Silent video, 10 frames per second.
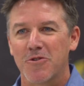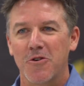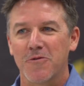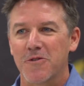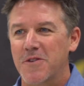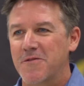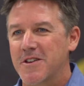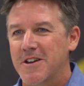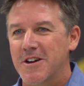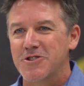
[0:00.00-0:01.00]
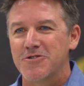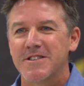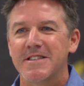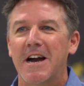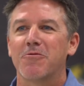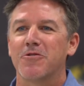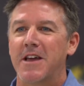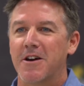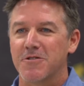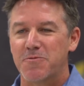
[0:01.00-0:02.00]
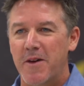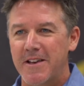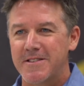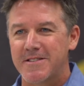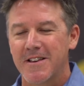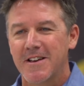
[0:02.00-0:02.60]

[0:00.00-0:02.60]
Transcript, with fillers: We're over 50 countries. Now we're in outer space.